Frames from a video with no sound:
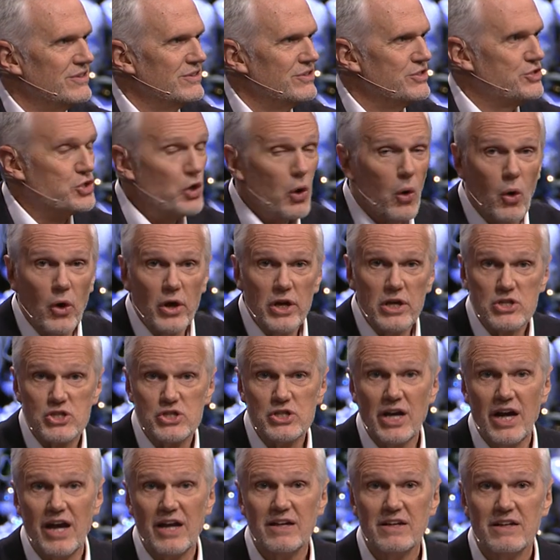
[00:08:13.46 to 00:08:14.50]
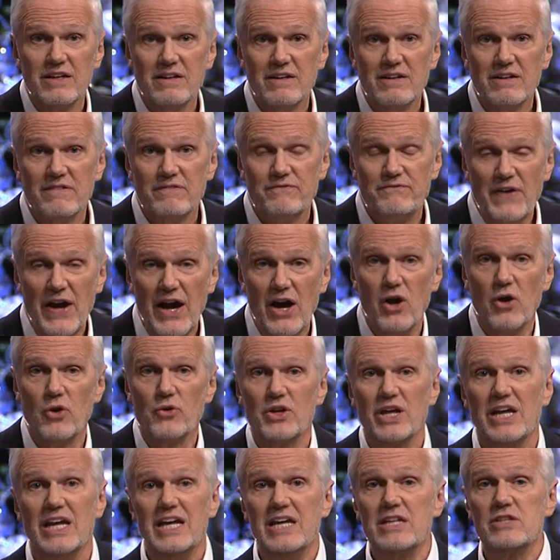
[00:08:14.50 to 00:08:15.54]
Joy is not found
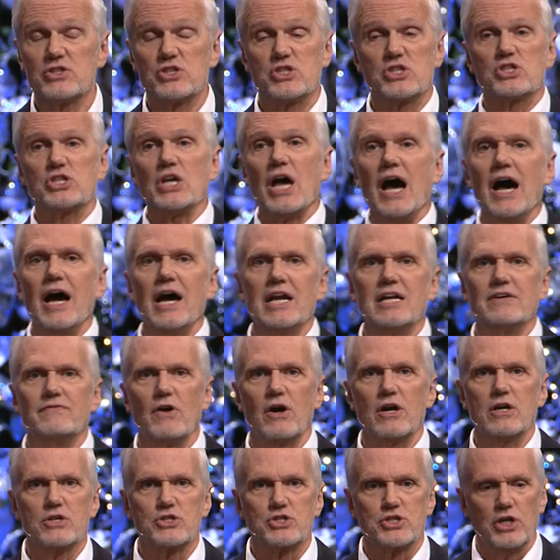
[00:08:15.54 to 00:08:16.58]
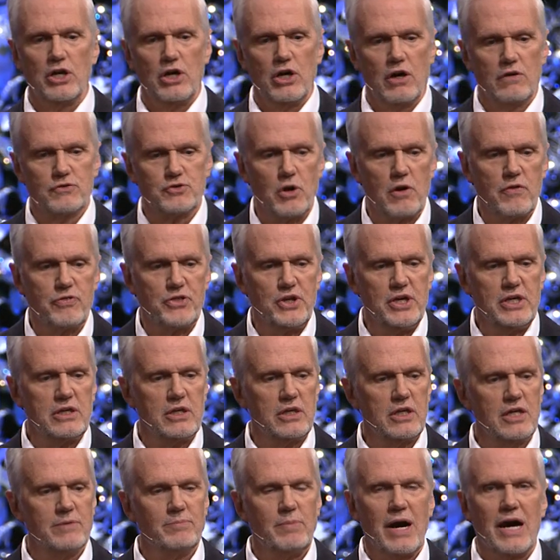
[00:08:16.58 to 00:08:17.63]
inside of ourselves or
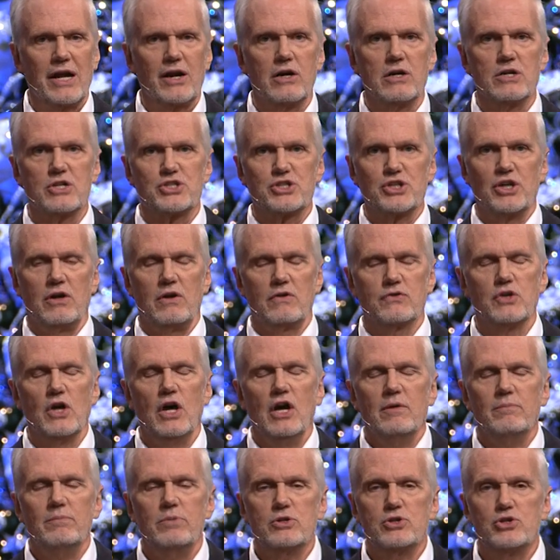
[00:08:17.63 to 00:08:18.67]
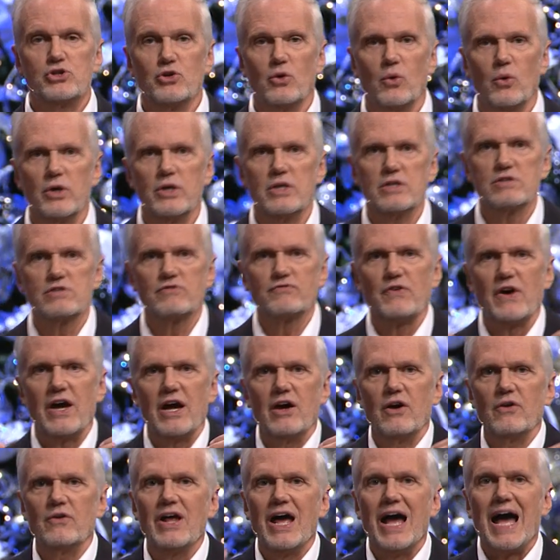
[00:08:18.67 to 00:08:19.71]
thinking about ourselves, but joy is
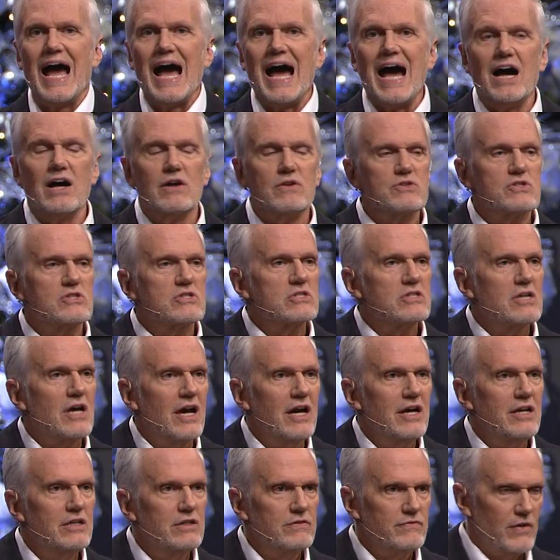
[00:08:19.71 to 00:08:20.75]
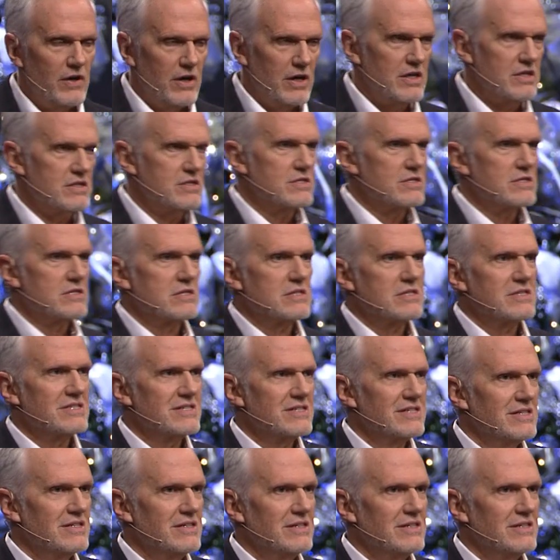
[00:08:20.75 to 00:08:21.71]
found outside of us.